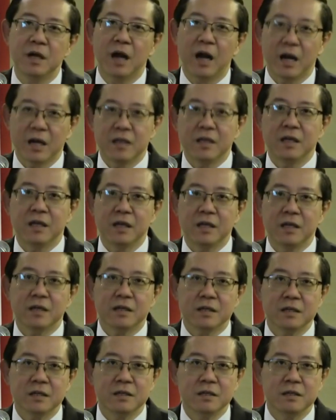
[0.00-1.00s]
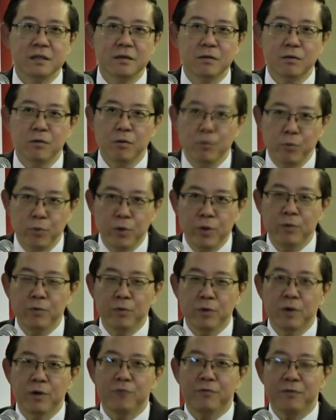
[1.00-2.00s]
I think we
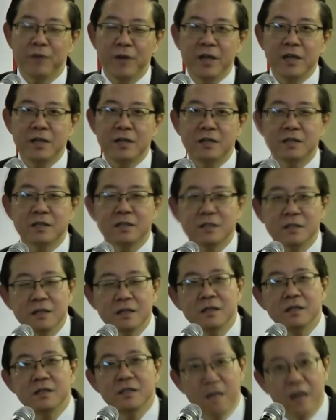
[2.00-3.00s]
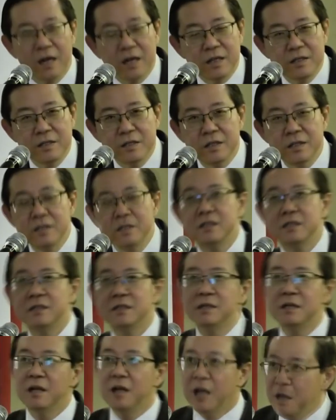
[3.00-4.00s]
will face challenges
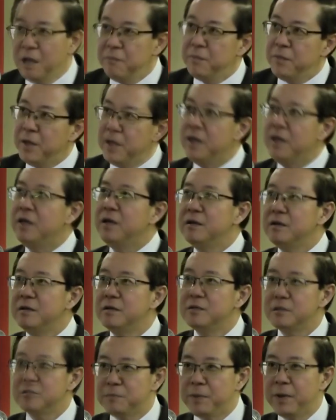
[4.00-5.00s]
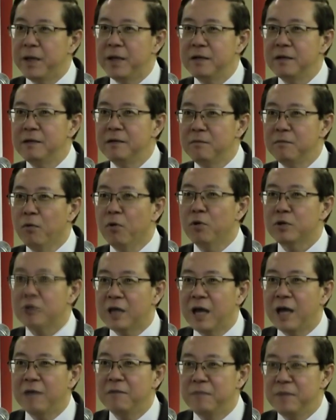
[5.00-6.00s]
and may spend more
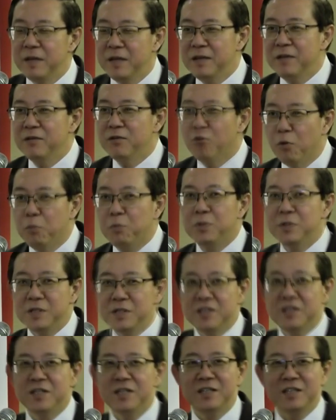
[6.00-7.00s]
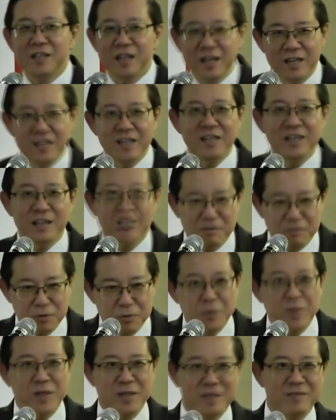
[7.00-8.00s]
time in opposition than in
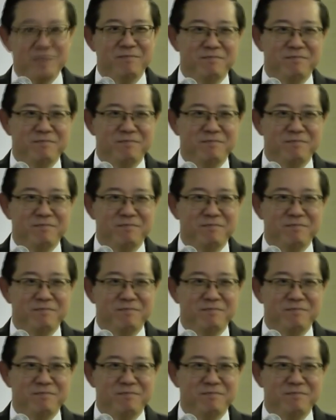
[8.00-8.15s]
government.